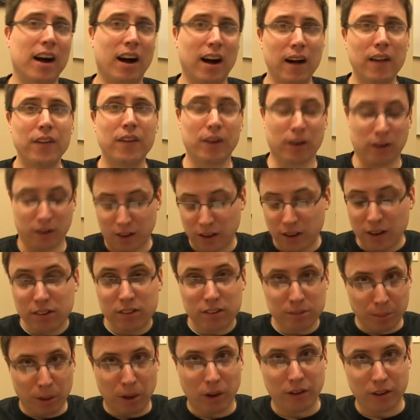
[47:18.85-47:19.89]
other
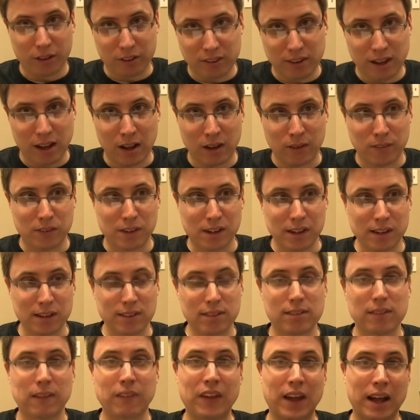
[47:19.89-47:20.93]
smaller scale
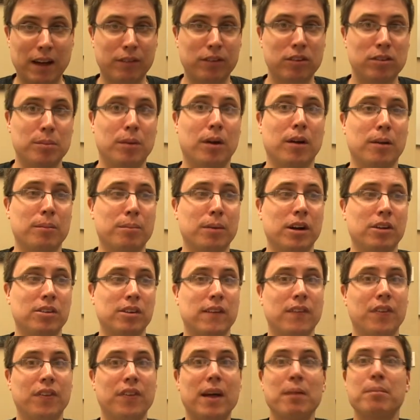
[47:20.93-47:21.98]
ones that have a smaller
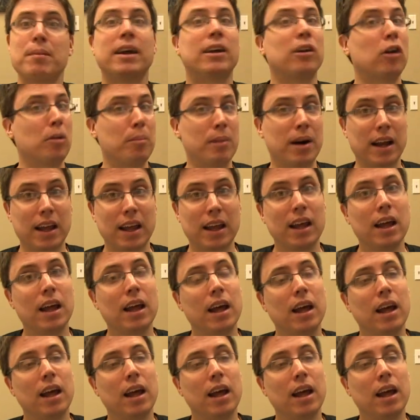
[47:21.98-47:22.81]
budget that make no money